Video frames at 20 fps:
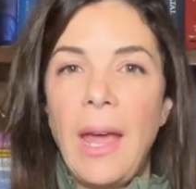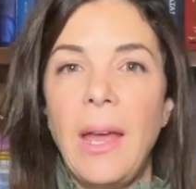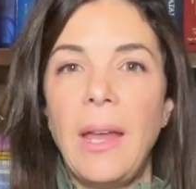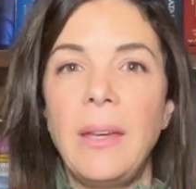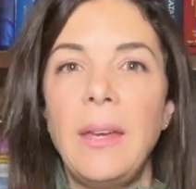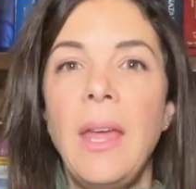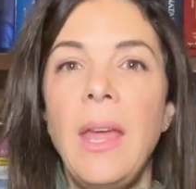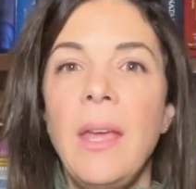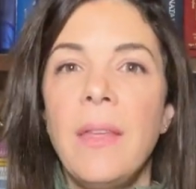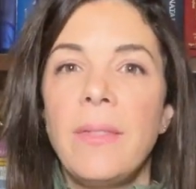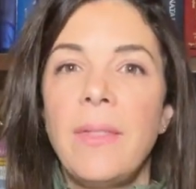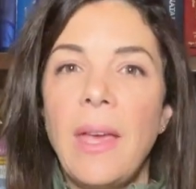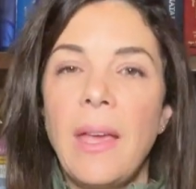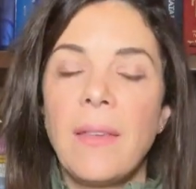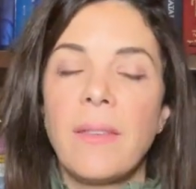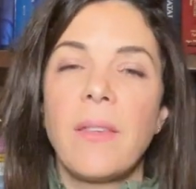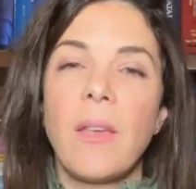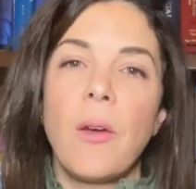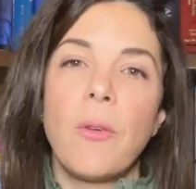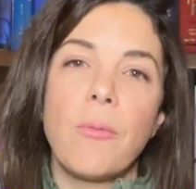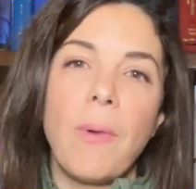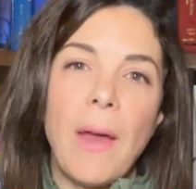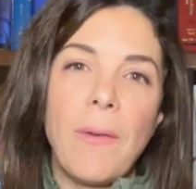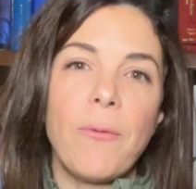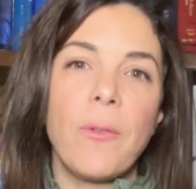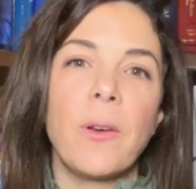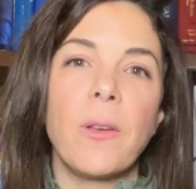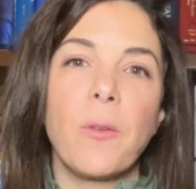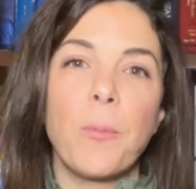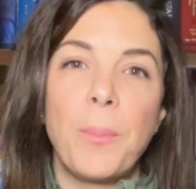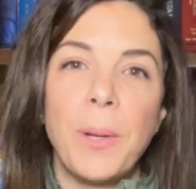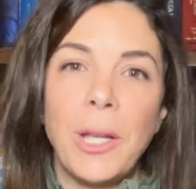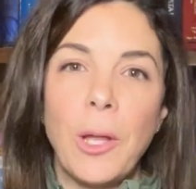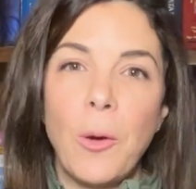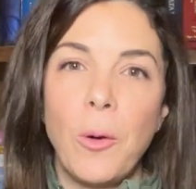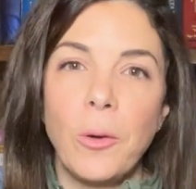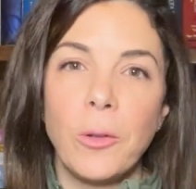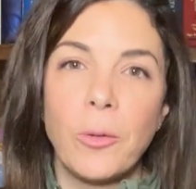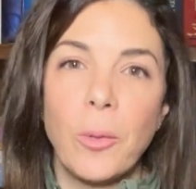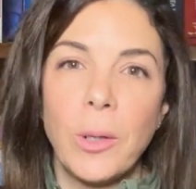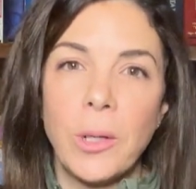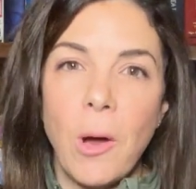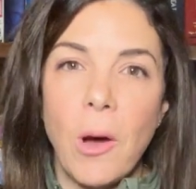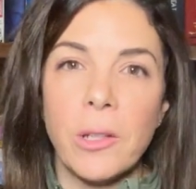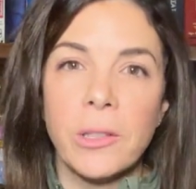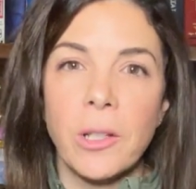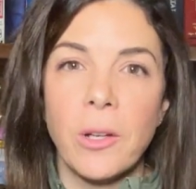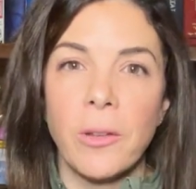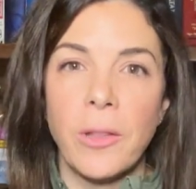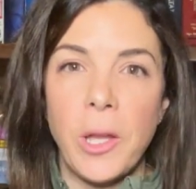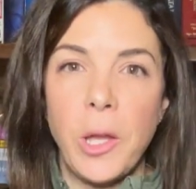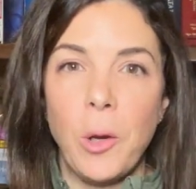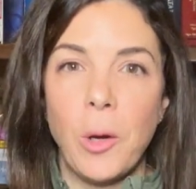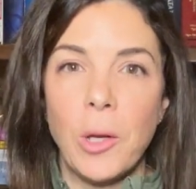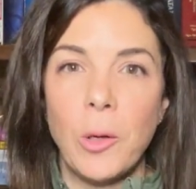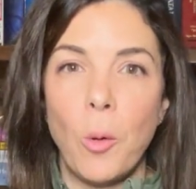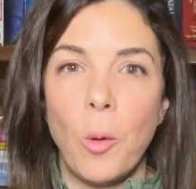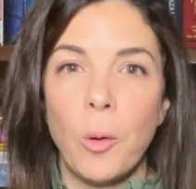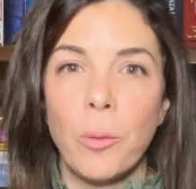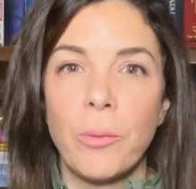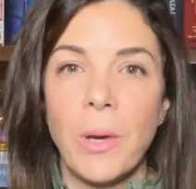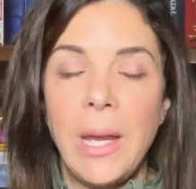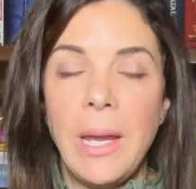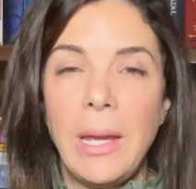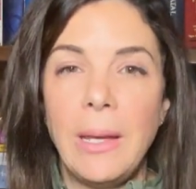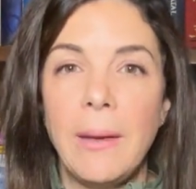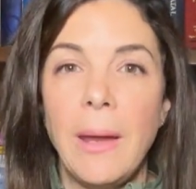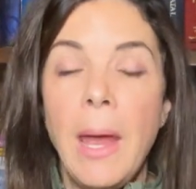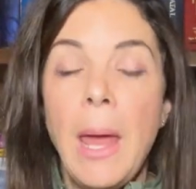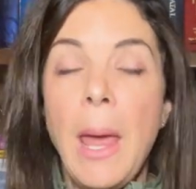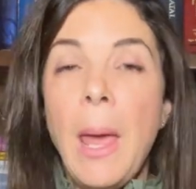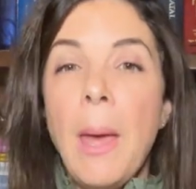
And there's a reference below to an article that you can all read.